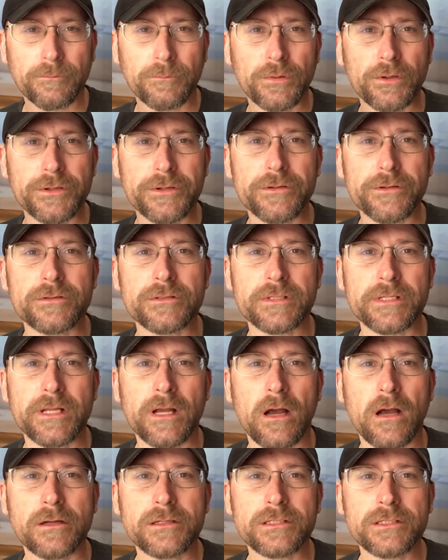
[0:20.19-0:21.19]
produce the
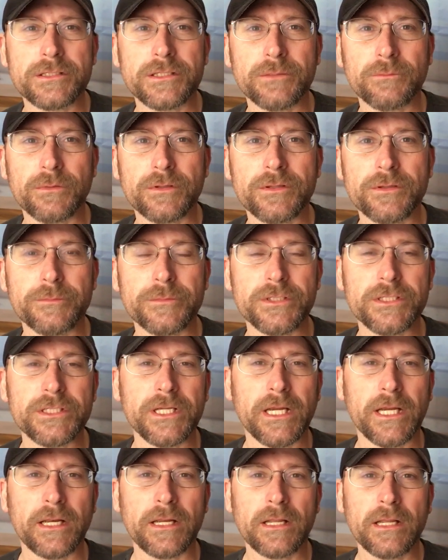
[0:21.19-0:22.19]
oxygen with the
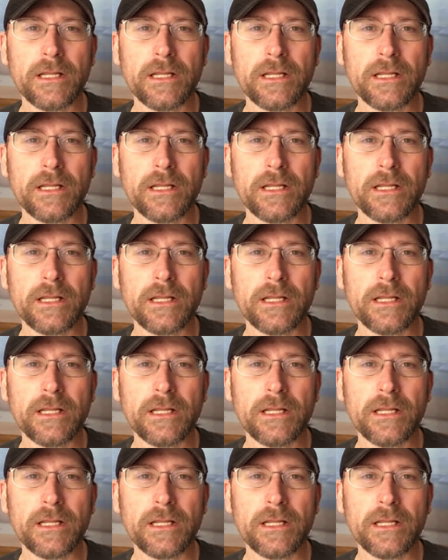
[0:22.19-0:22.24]
machine.